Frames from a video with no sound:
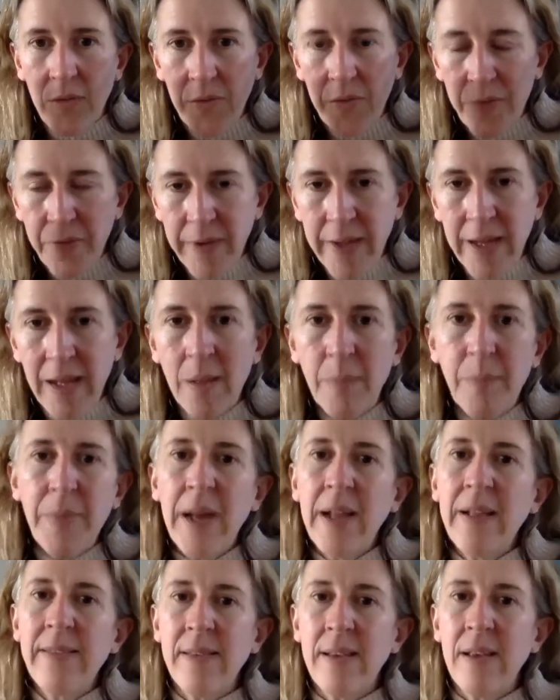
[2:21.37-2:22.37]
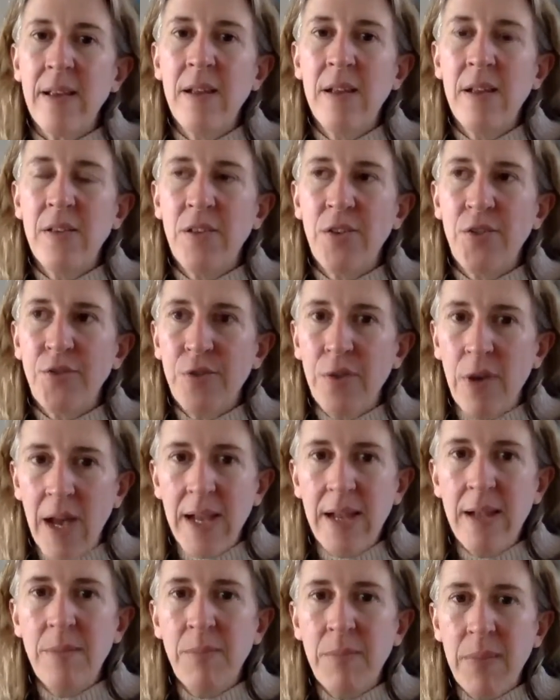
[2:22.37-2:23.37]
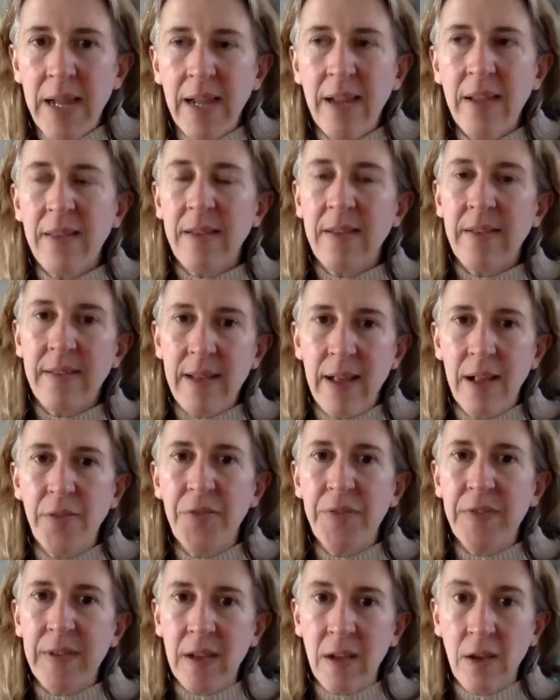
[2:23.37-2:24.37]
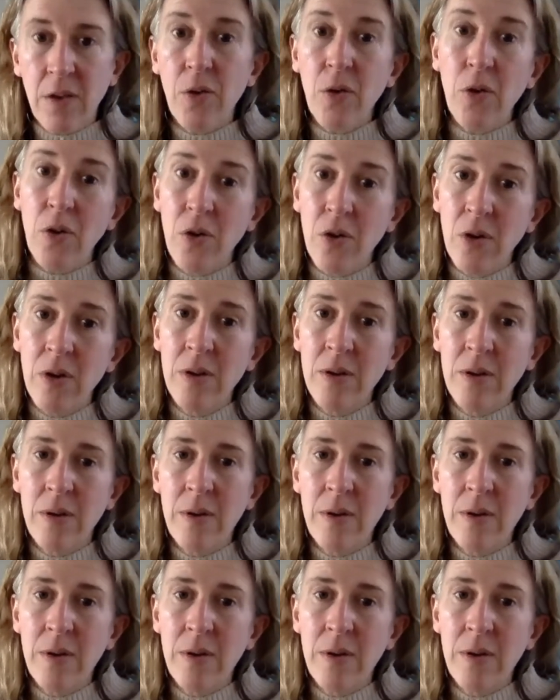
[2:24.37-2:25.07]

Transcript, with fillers: feel better, to try and make the self secure,